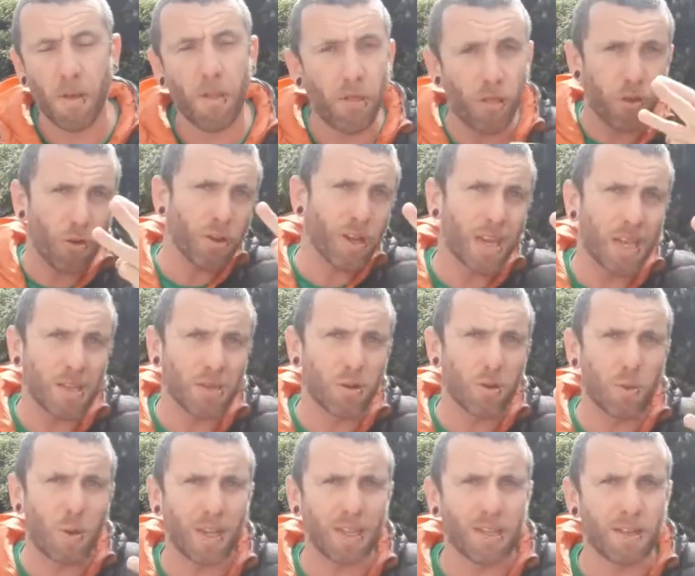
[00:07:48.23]
Three is
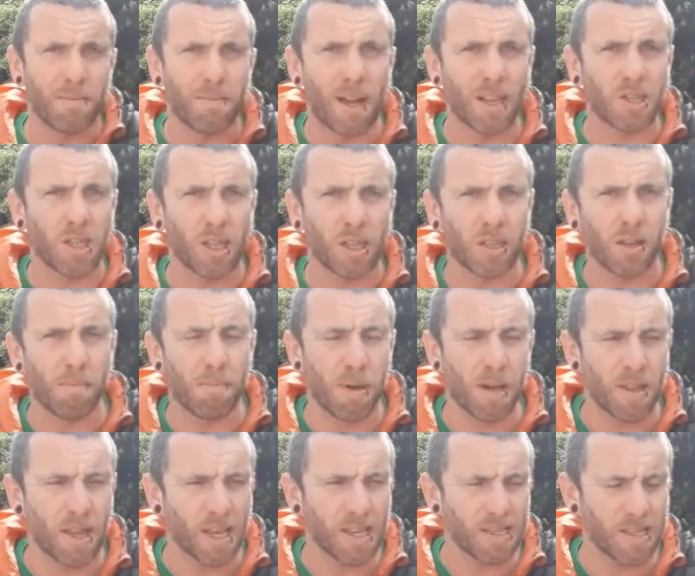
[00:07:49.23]
always the magic
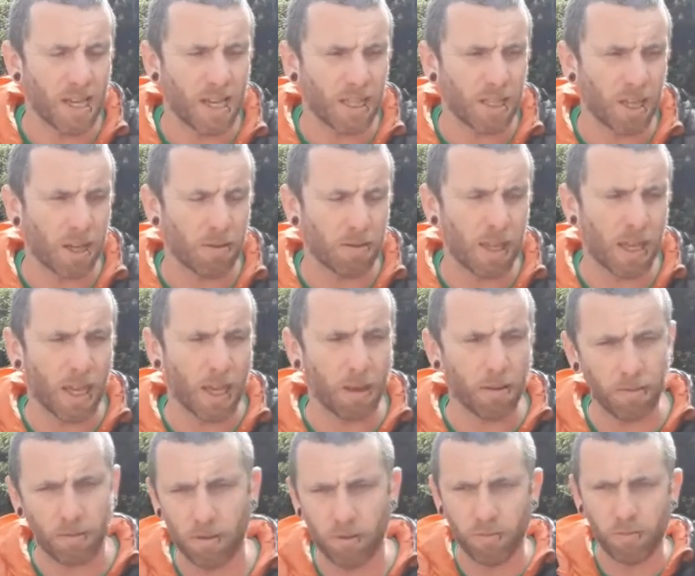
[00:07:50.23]
number, they say, don't they?
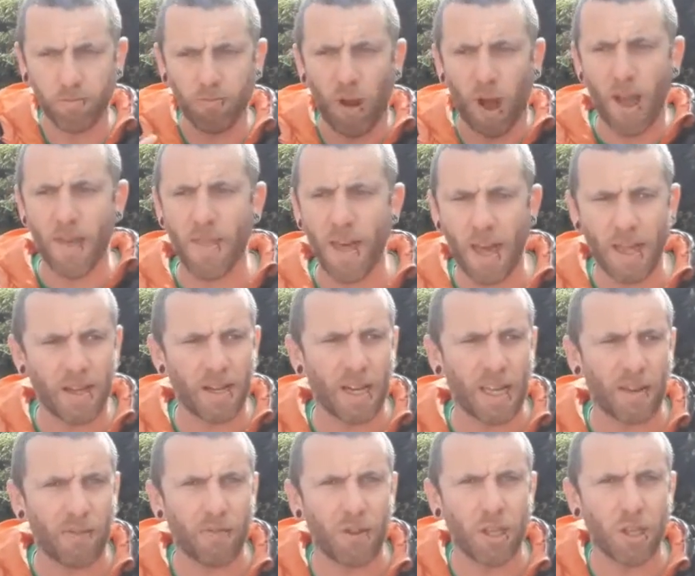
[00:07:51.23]
Right then,
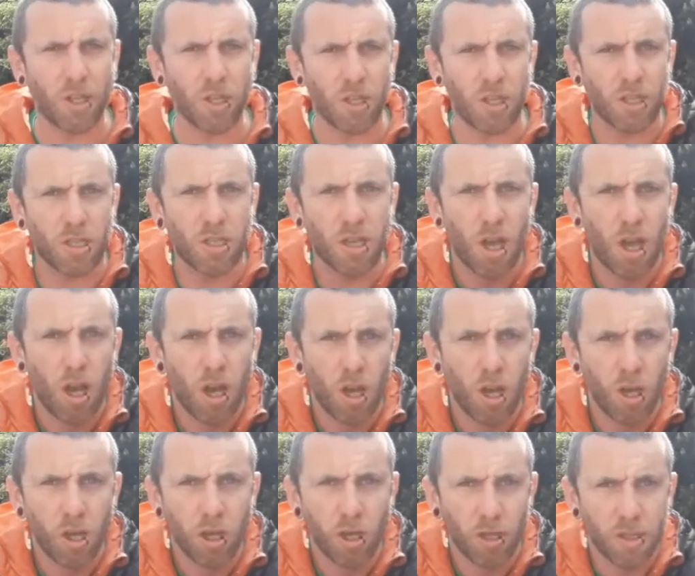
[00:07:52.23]
leaf ninjas,
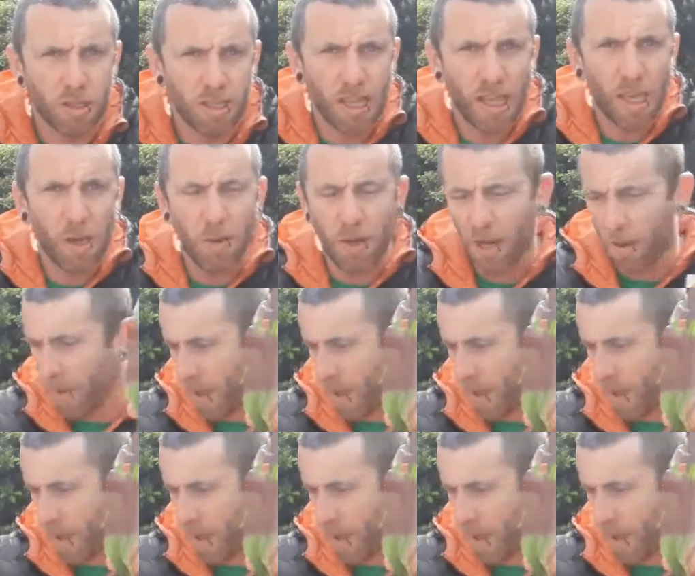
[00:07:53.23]
see you in a